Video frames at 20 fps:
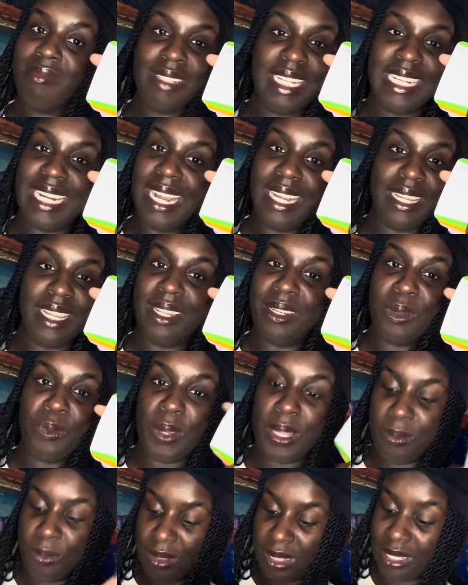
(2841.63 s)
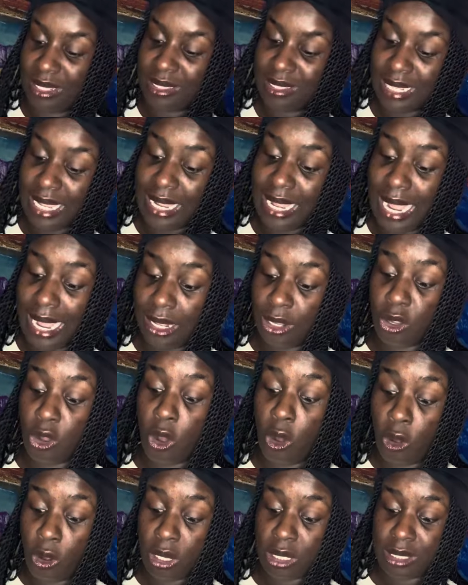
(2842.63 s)
not getting away with this. They got
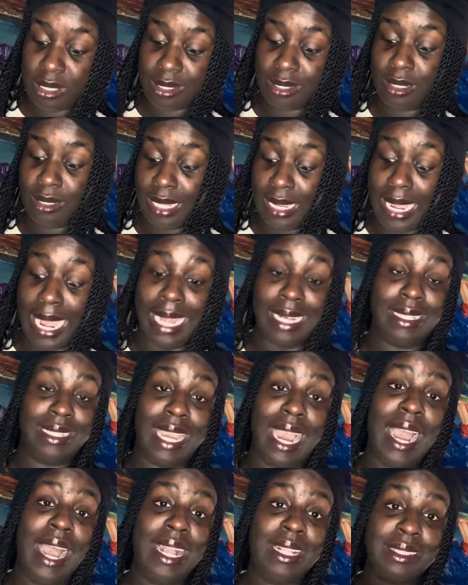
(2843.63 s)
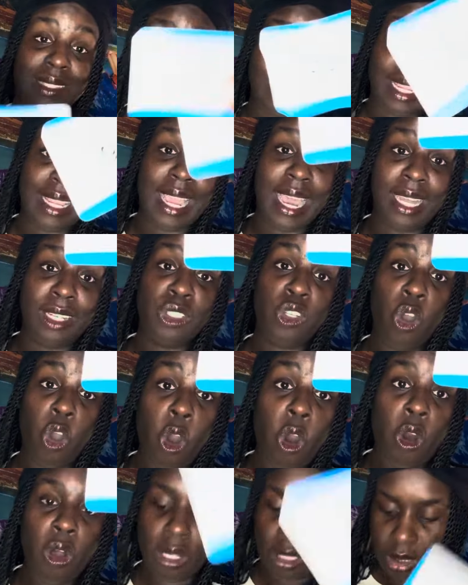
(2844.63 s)
caught. They got
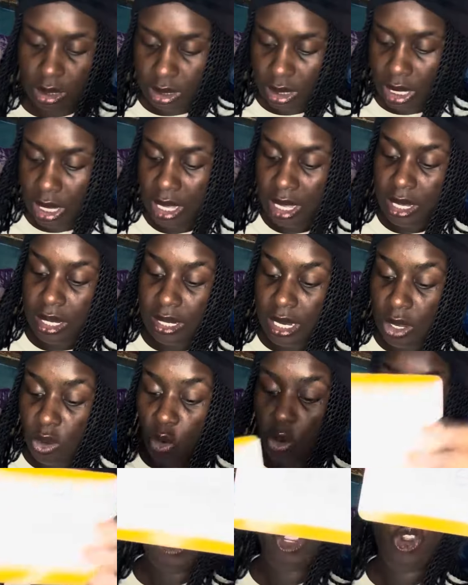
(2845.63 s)
caught. They're gonna be